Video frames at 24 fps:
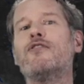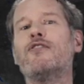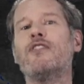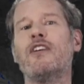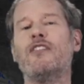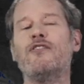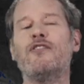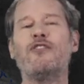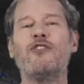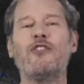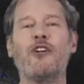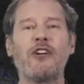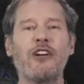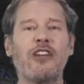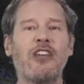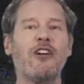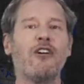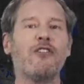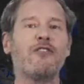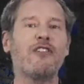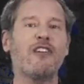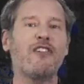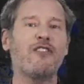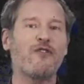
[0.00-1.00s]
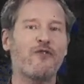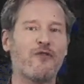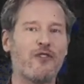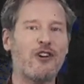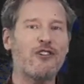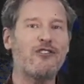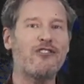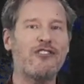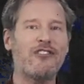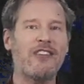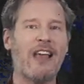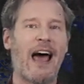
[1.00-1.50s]
since Don Quixote's
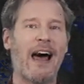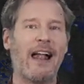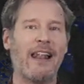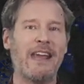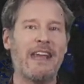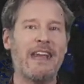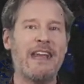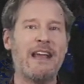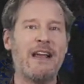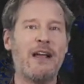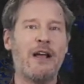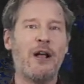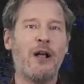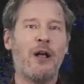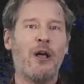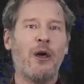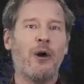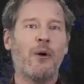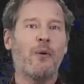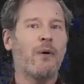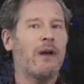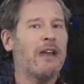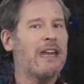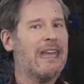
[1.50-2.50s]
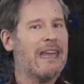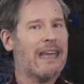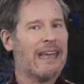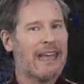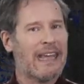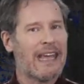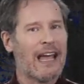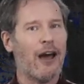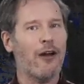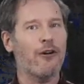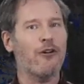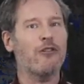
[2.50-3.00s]
first sally, when he
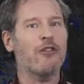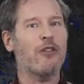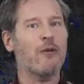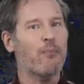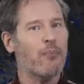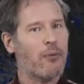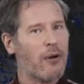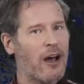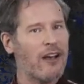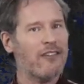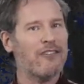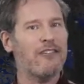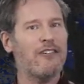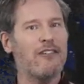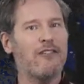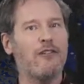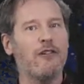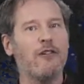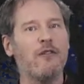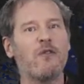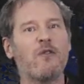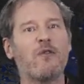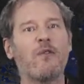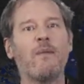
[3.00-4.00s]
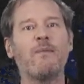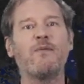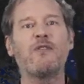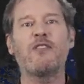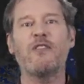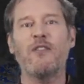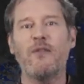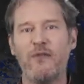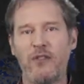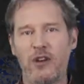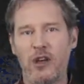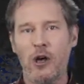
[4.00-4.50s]
encountered the prostitutes from
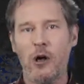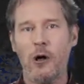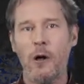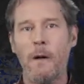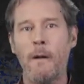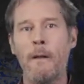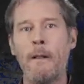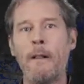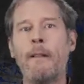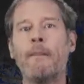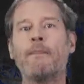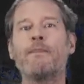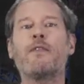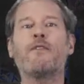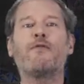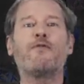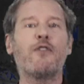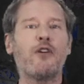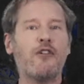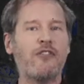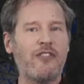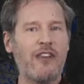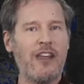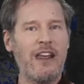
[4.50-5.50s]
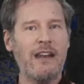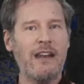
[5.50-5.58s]
Seville, the first